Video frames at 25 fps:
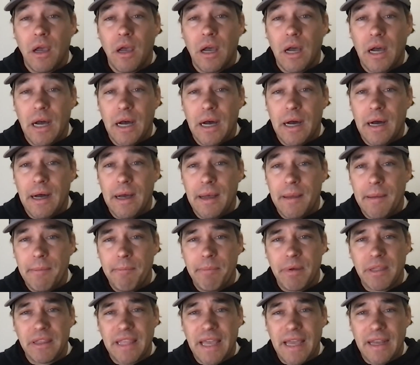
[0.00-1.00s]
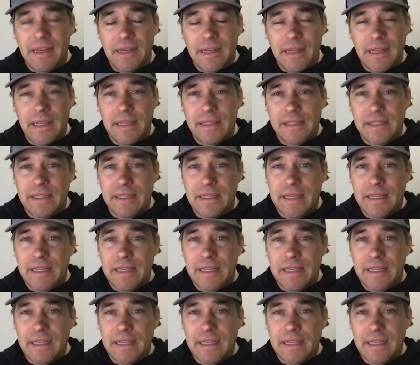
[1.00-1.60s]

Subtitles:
but that hasn't